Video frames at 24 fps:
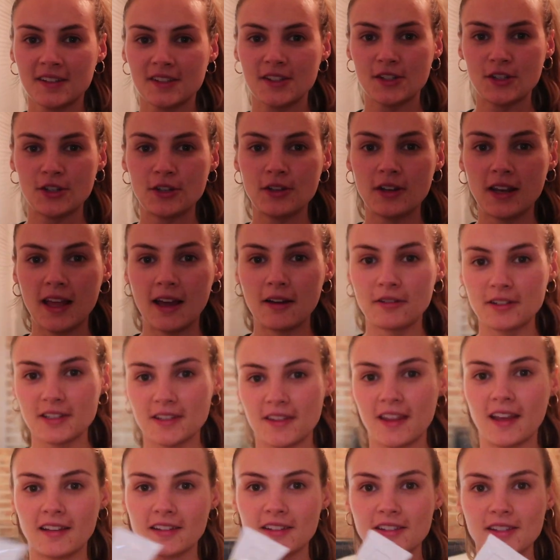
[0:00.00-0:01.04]
It's too loud in
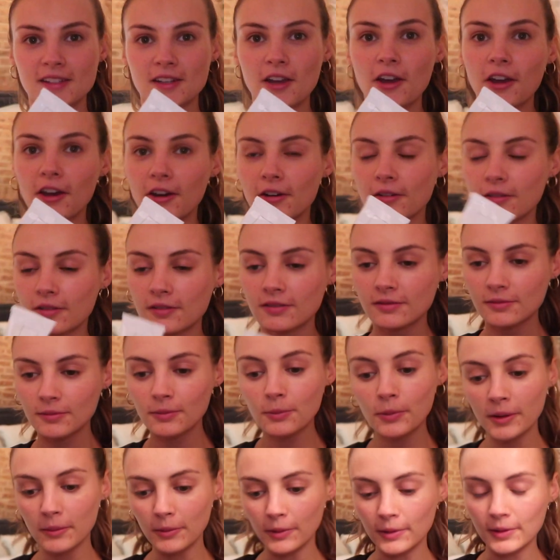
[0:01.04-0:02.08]
there, so
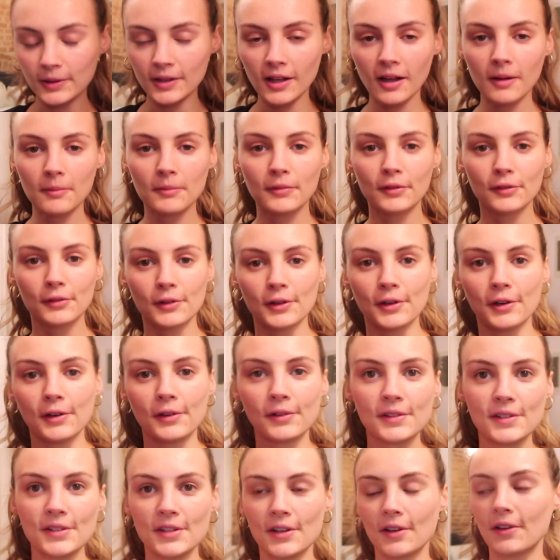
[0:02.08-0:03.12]
we will come through
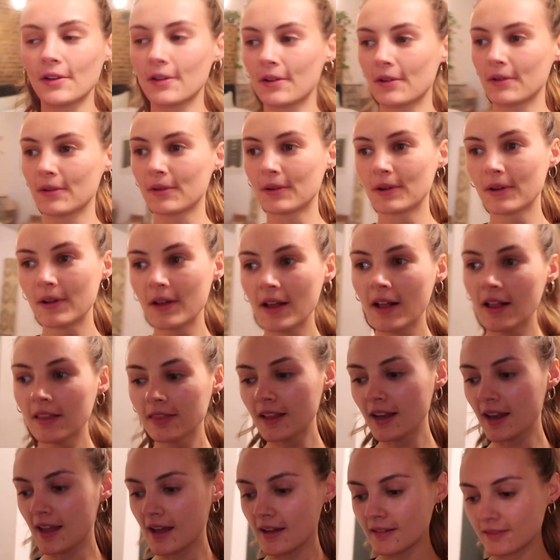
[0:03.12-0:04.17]
to
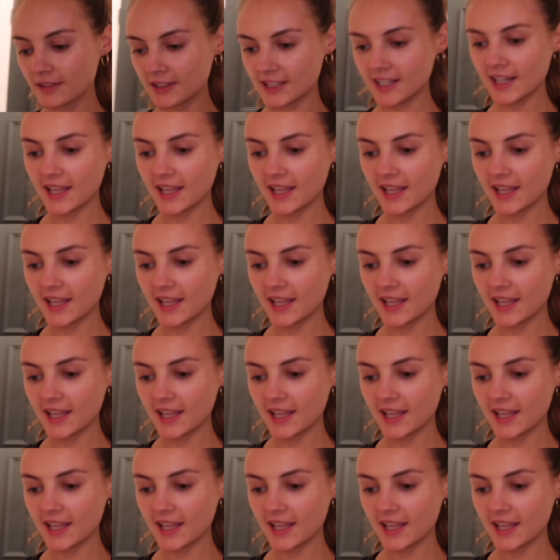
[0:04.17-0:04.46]
the lounge